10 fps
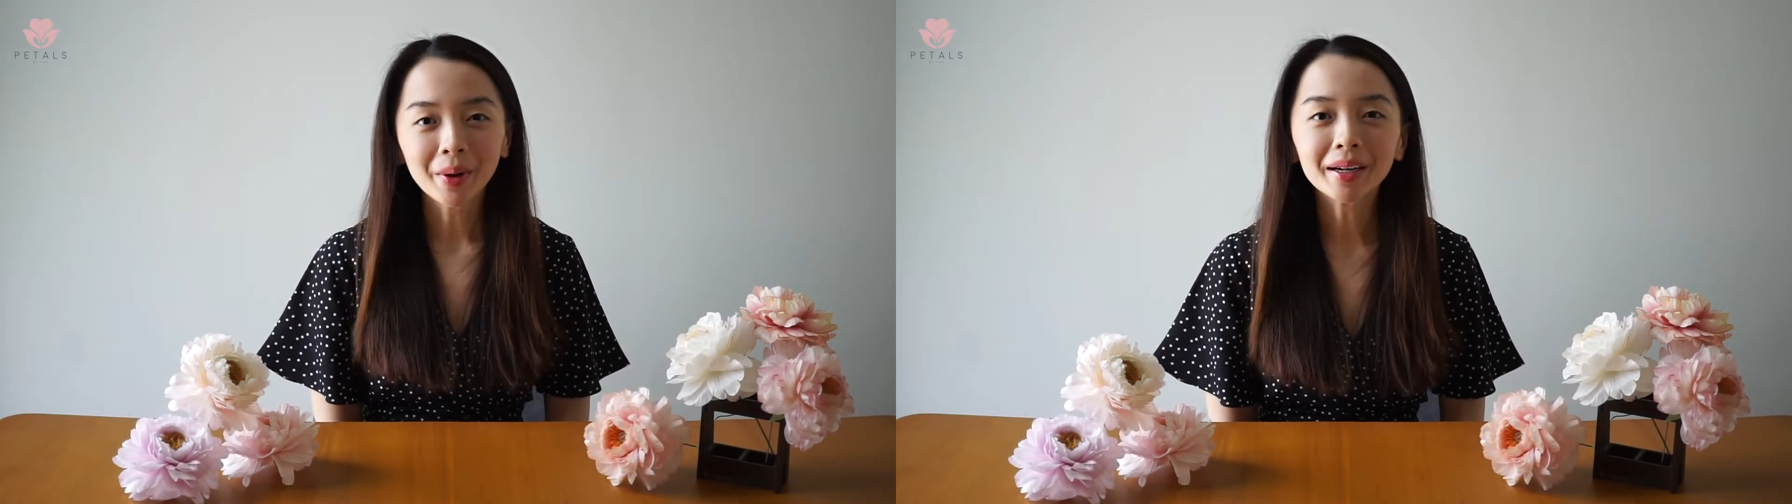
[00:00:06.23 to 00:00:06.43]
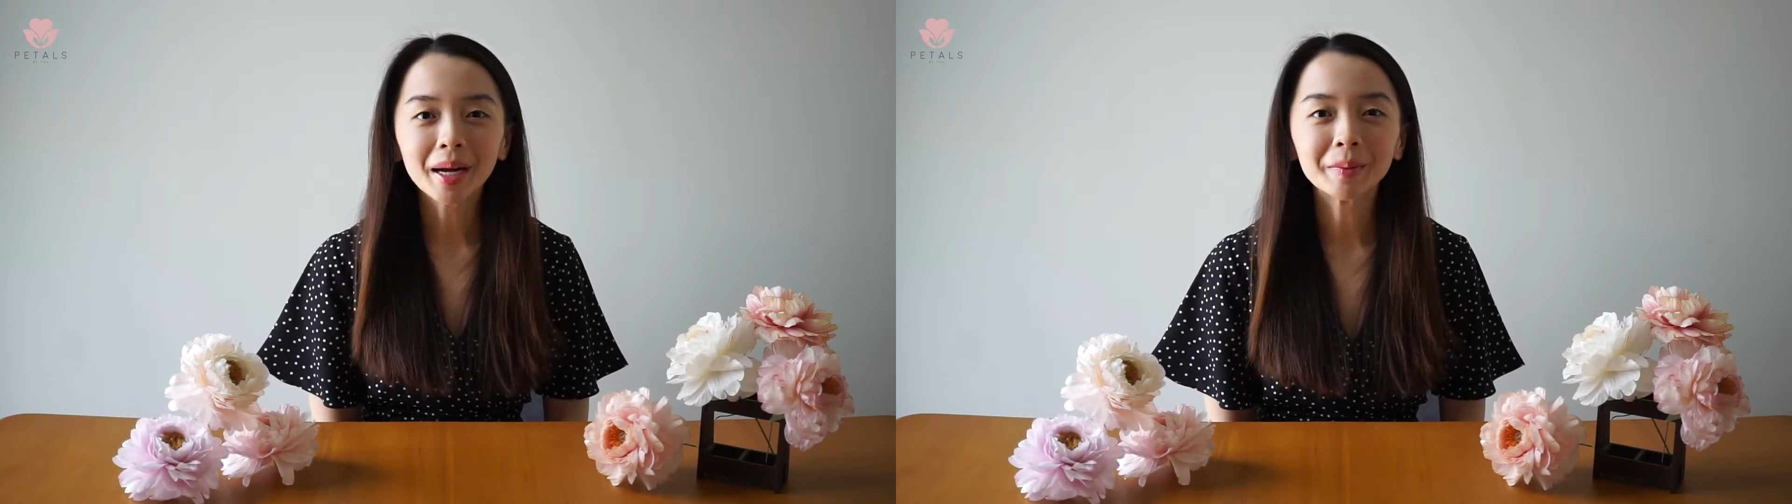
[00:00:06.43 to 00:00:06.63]

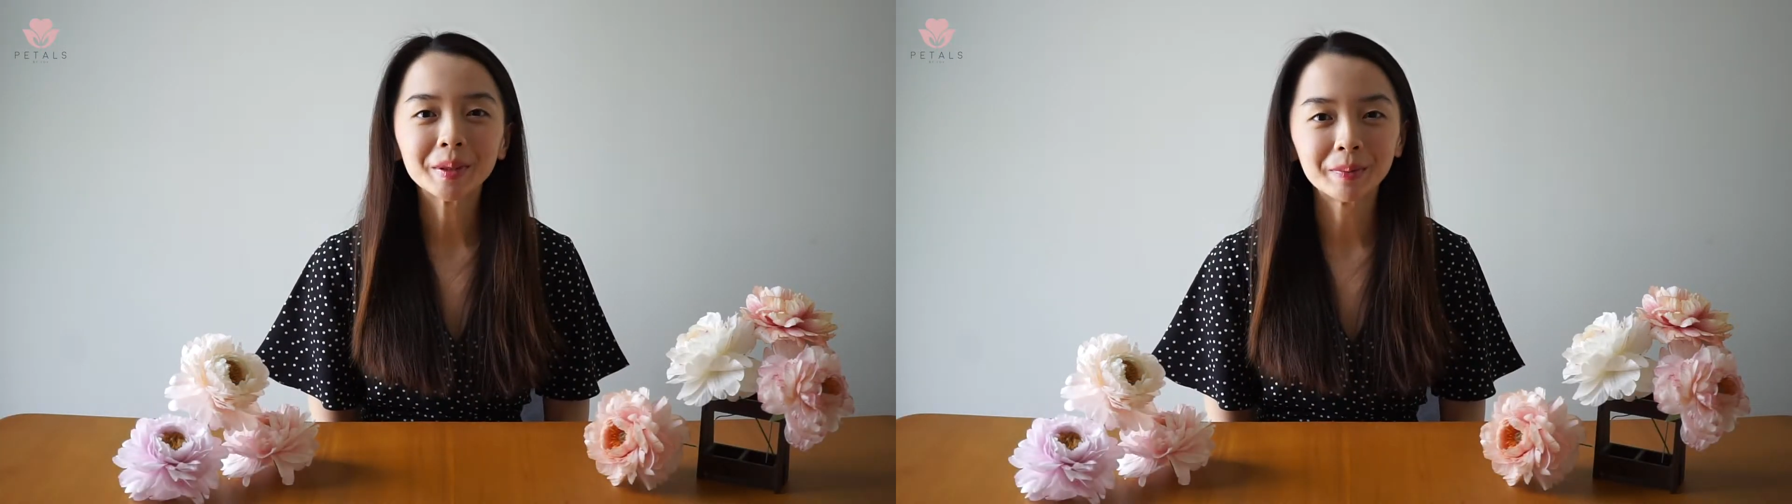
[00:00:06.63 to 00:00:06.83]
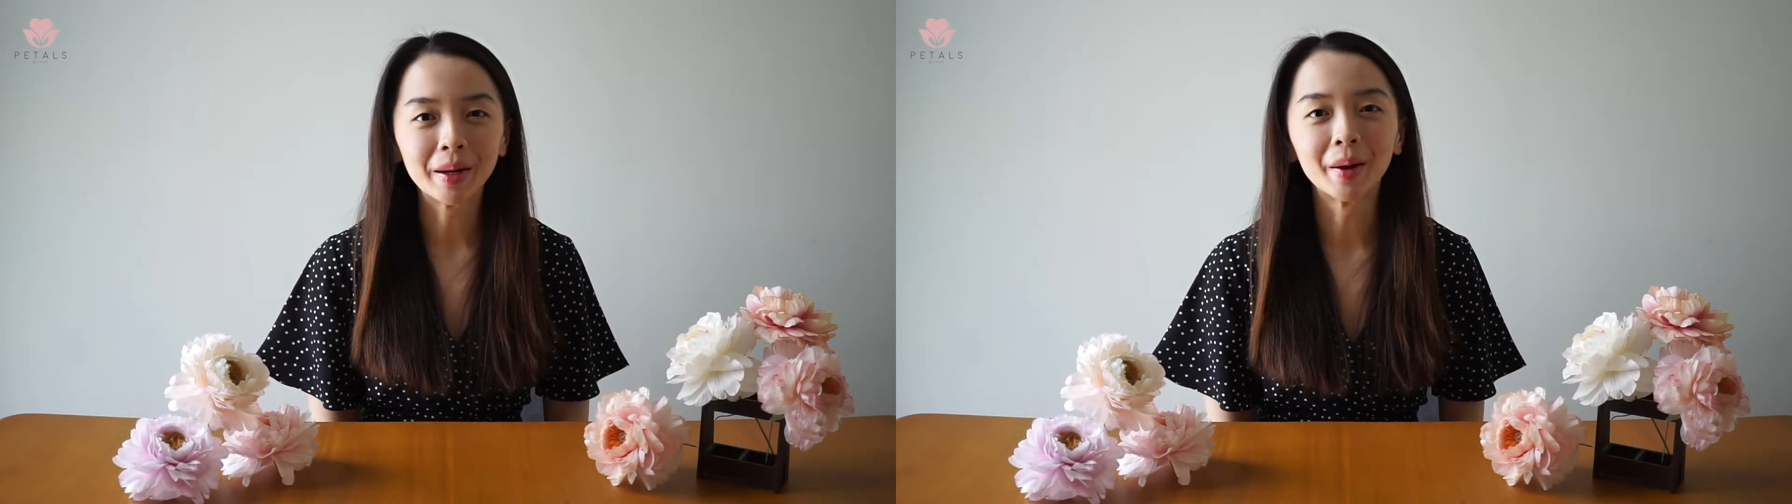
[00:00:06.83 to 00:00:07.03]

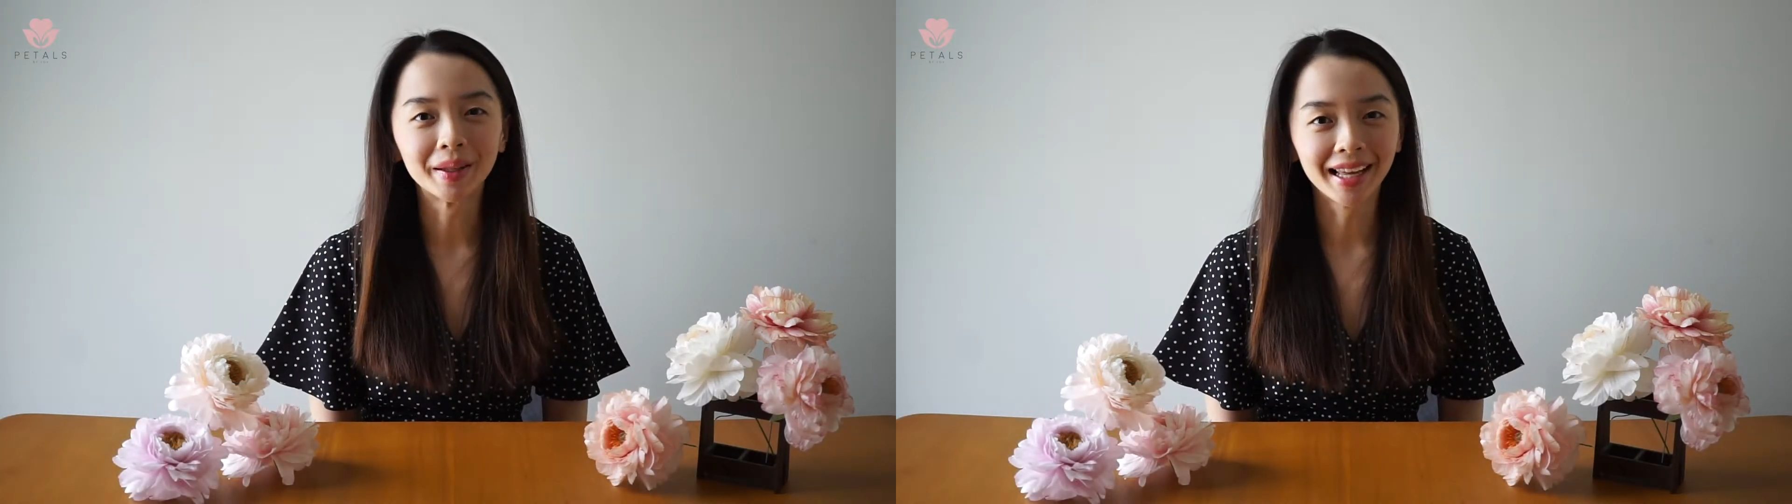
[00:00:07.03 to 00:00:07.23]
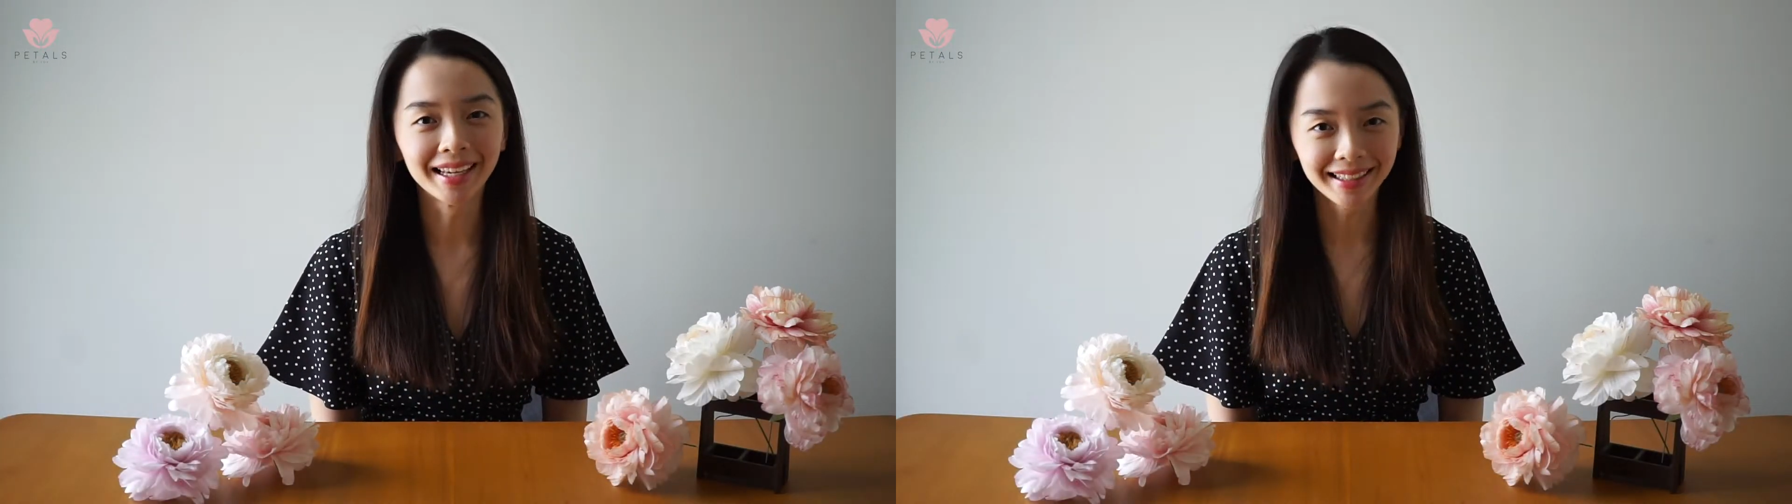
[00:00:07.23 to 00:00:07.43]
Welcome to my
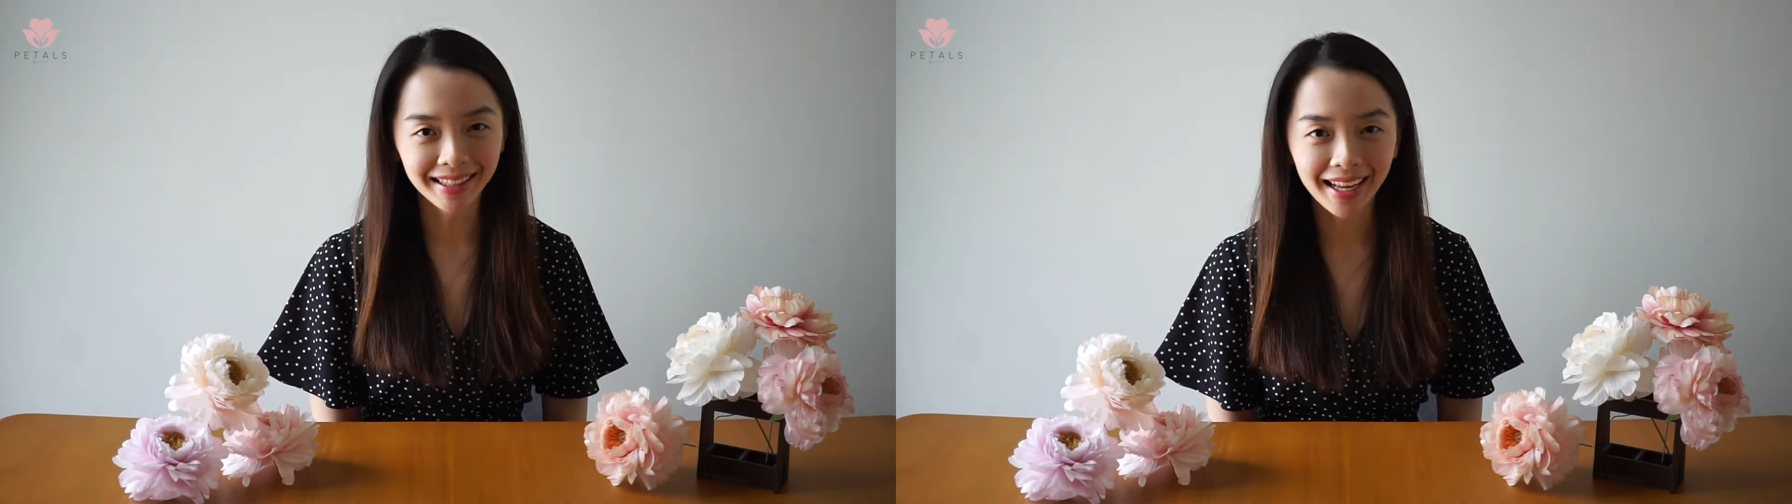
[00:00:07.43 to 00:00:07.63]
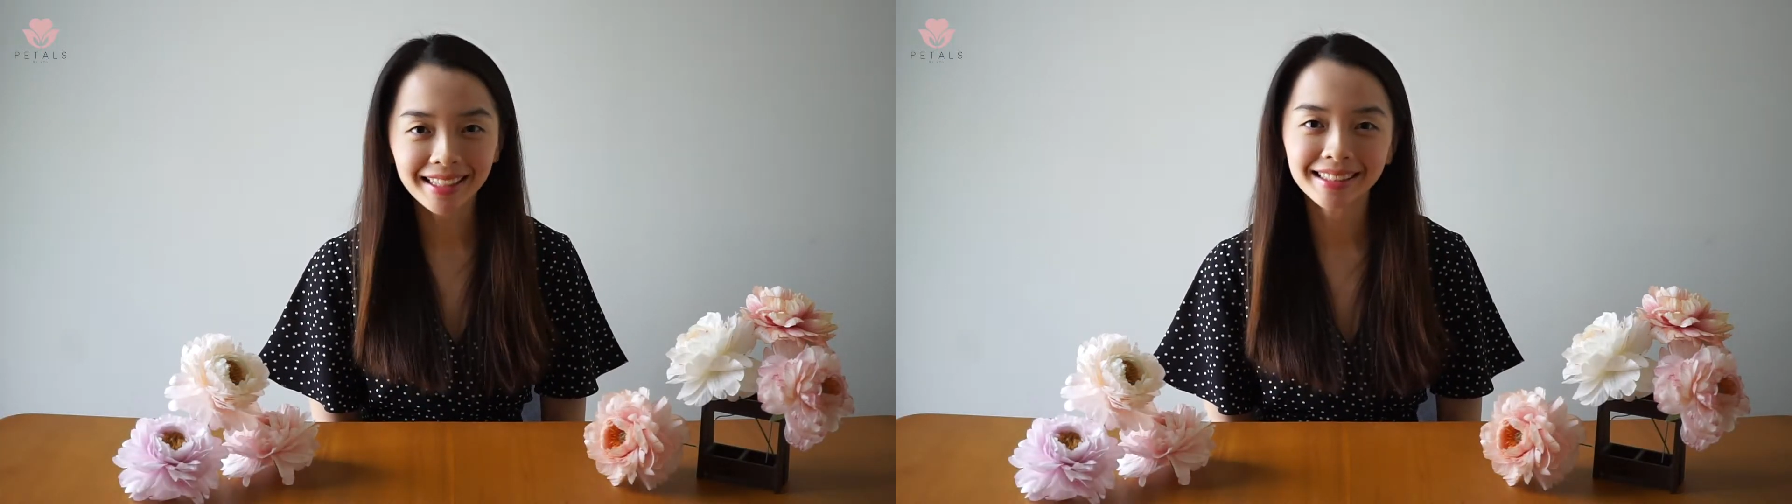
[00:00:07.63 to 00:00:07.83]
online
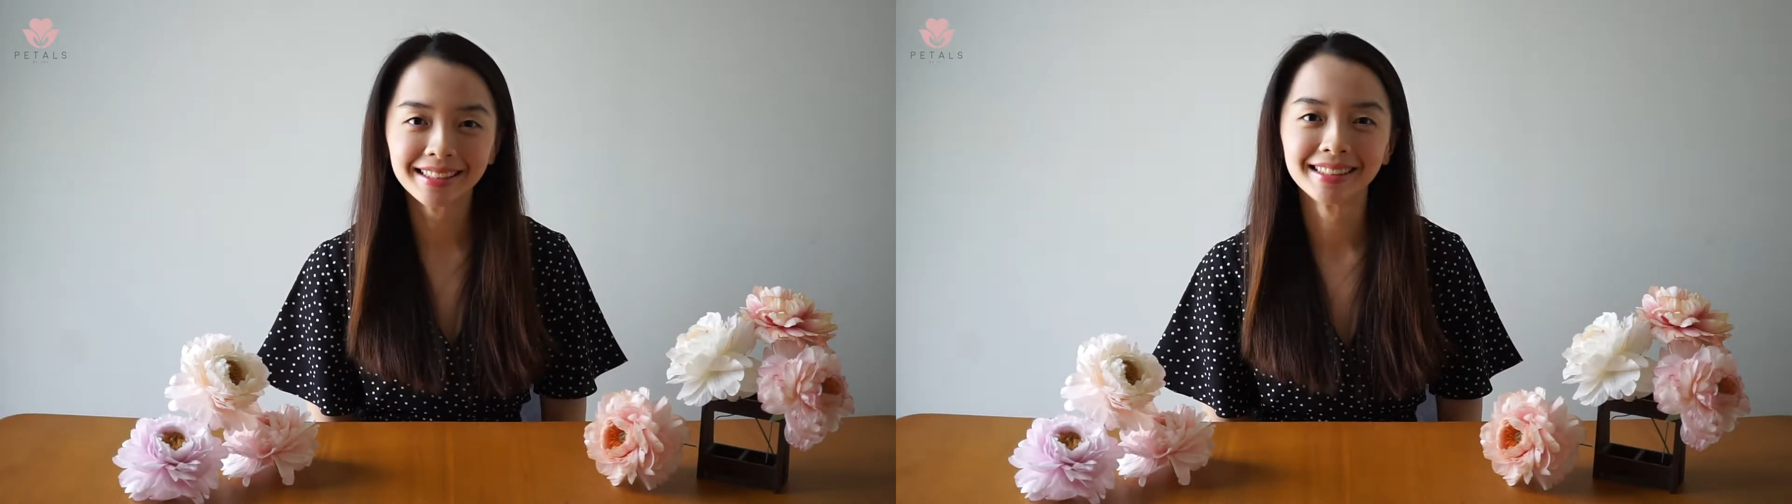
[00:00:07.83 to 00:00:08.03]
class.